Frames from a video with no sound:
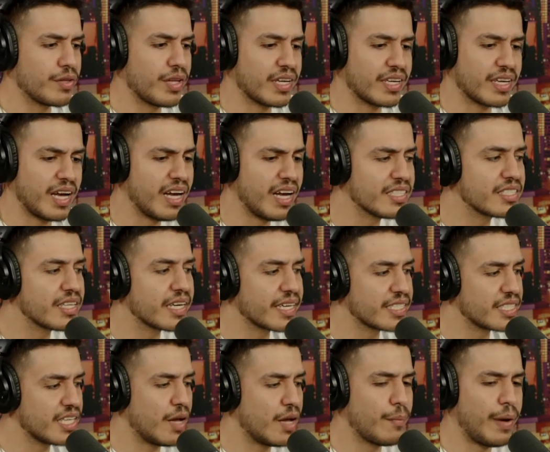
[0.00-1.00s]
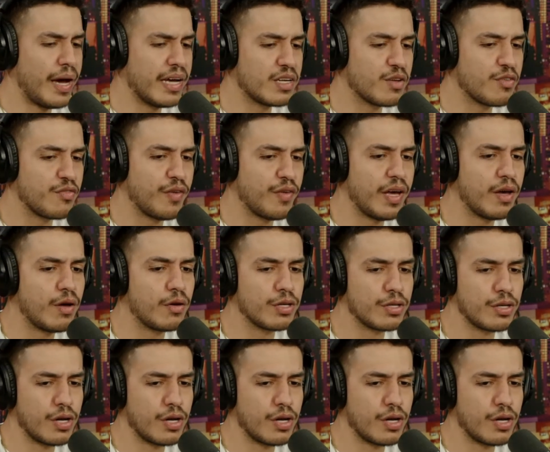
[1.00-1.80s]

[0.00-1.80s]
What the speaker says: like, guys, like, it's not bad to fail,